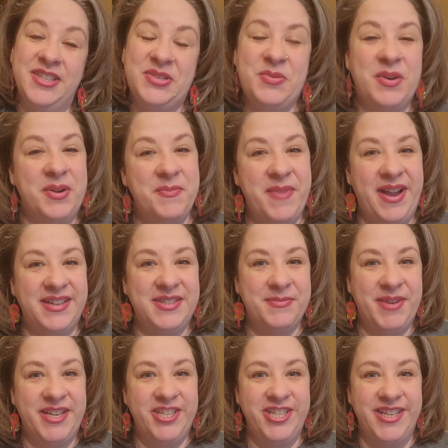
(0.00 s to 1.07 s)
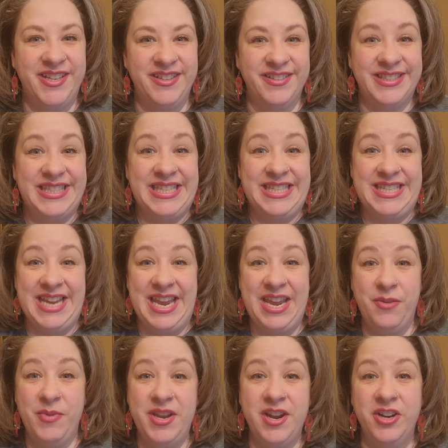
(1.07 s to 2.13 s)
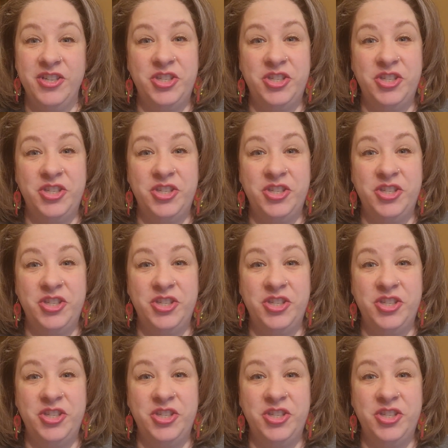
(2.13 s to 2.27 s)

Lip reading: friends, welcome back to my channel. Today we are